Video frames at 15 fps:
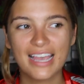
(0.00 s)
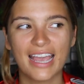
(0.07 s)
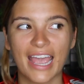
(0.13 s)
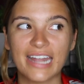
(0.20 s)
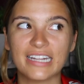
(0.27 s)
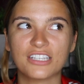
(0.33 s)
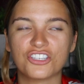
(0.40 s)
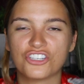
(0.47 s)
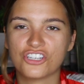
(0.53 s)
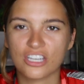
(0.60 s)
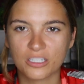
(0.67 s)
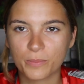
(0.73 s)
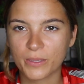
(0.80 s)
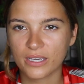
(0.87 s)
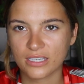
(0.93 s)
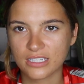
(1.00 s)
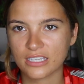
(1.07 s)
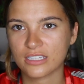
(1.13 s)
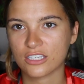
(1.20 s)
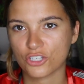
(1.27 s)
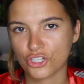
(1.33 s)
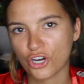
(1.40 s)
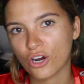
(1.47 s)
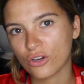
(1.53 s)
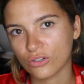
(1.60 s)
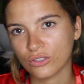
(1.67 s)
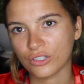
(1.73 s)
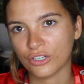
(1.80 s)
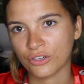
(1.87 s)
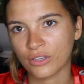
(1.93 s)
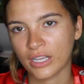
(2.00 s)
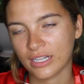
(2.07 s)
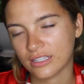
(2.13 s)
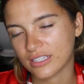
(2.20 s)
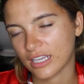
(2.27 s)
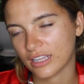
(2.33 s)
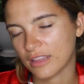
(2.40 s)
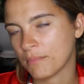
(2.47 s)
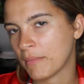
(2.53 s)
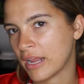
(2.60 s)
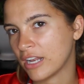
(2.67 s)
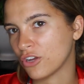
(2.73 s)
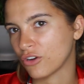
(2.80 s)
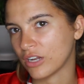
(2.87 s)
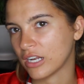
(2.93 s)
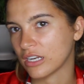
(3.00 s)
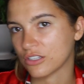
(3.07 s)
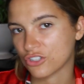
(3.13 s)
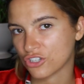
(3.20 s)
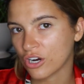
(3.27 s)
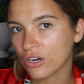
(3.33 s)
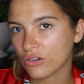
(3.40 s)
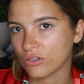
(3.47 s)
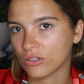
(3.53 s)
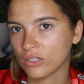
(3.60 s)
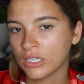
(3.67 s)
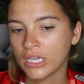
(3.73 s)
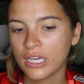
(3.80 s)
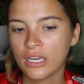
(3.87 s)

And it's just because it's a charcoal, and it's like the main ingredient is charcoal.